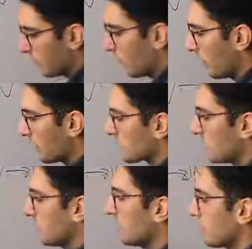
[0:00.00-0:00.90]
what this
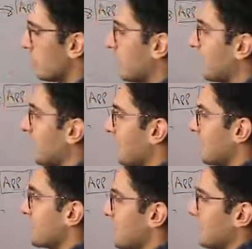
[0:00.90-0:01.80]
will look like
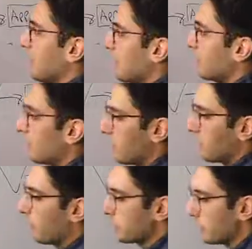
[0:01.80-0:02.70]
is we run
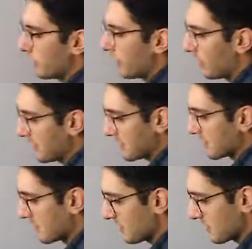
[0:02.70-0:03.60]
multiple Vault
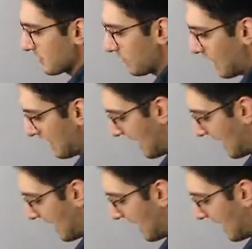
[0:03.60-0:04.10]
instances to provide